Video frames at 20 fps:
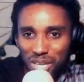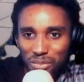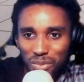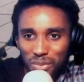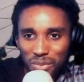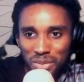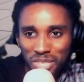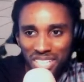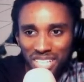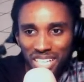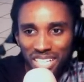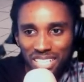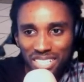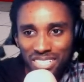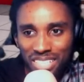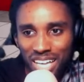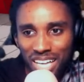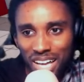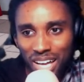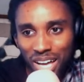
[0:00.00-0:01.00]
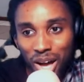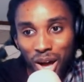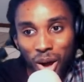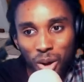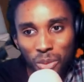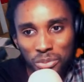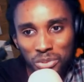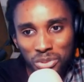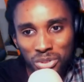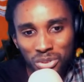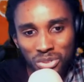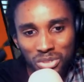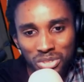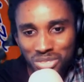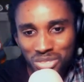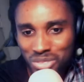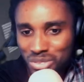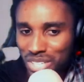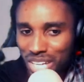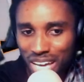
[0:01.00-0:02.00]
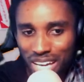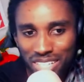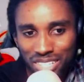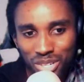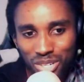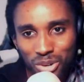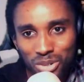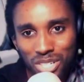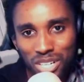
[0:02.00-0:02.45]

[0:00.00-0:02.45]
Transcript: mean, look at that. I hope you don't do not know Kung